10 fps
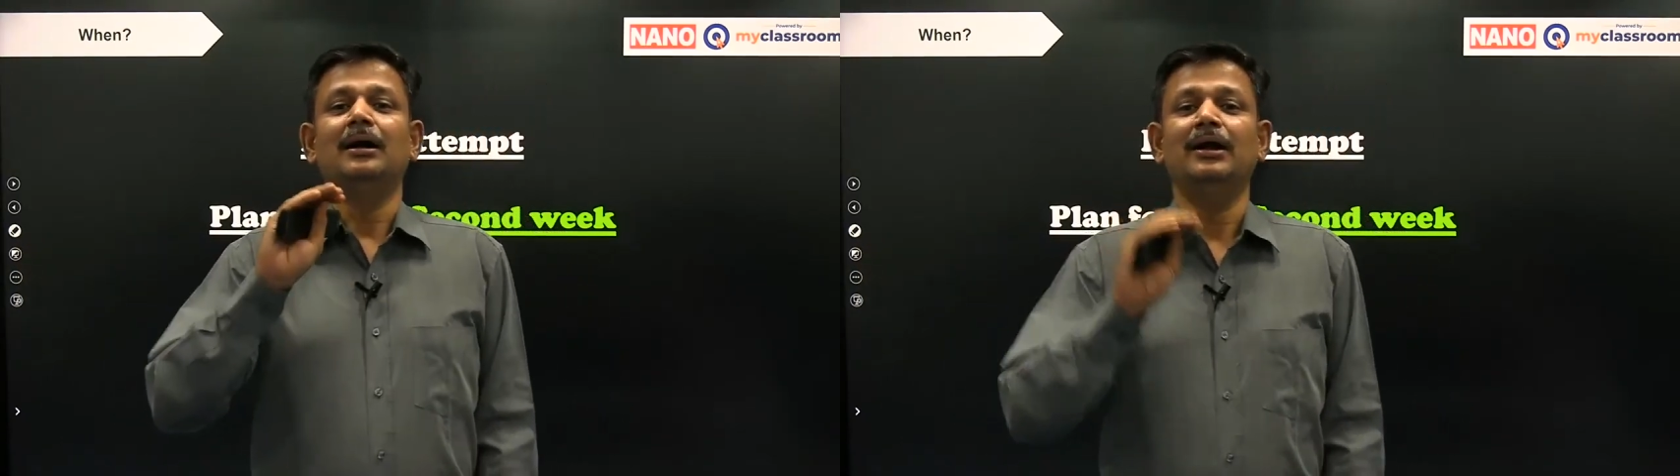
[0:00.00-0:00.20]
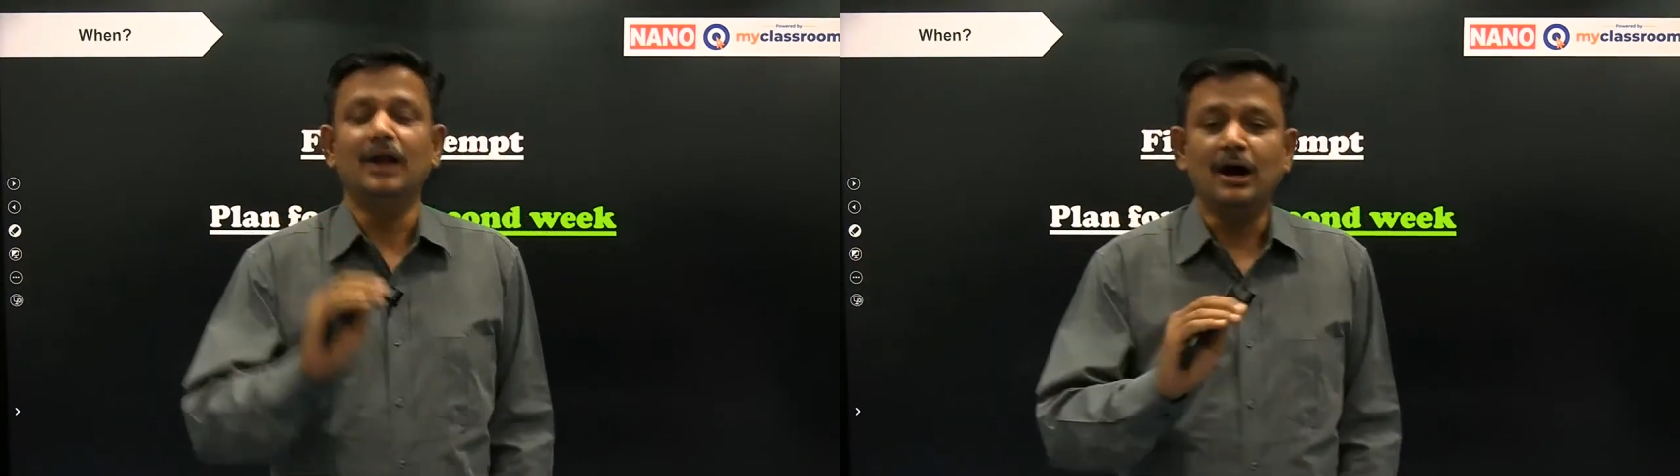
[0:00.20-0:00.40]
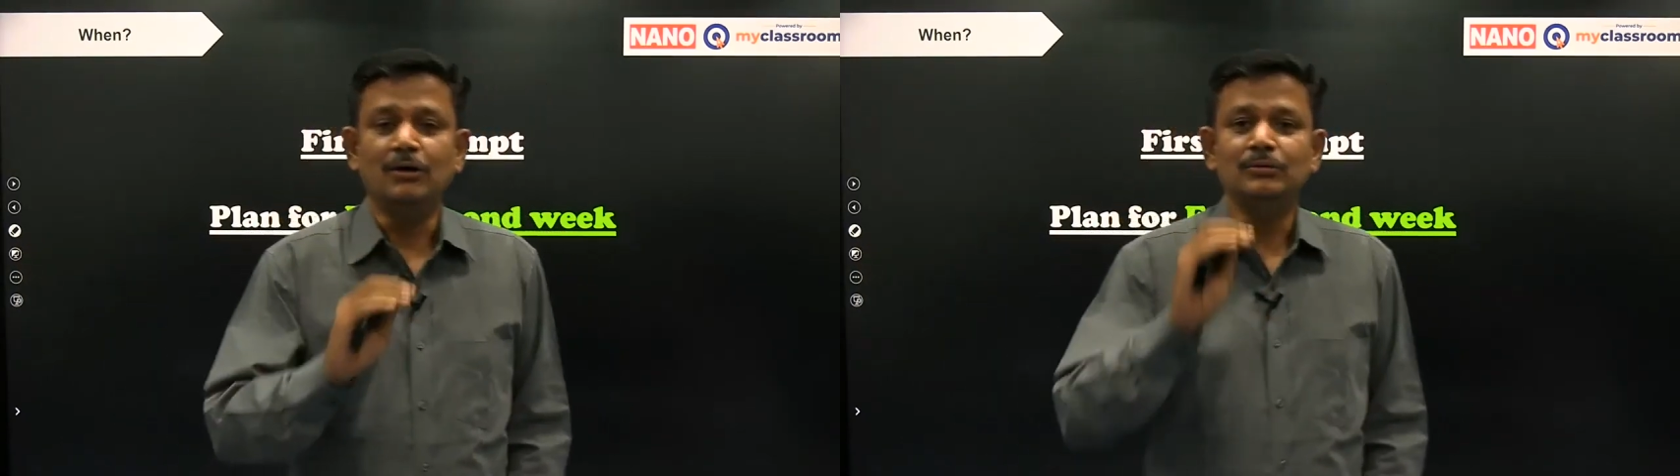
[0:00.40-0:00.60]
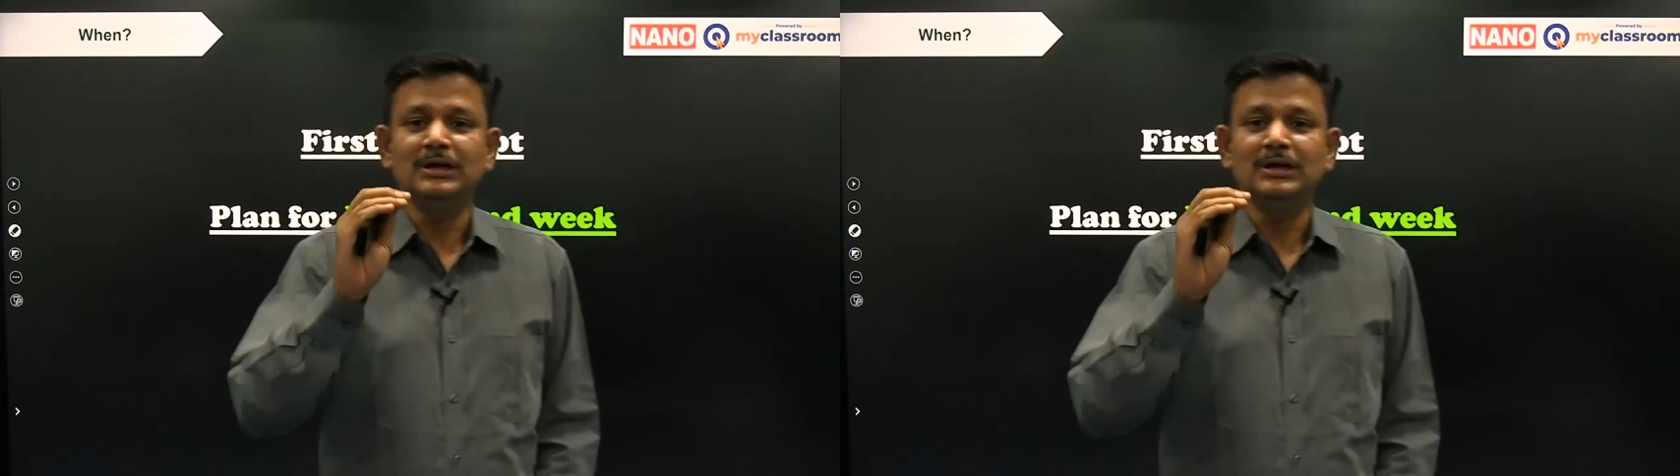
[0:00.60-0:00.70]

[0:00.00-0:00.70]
now,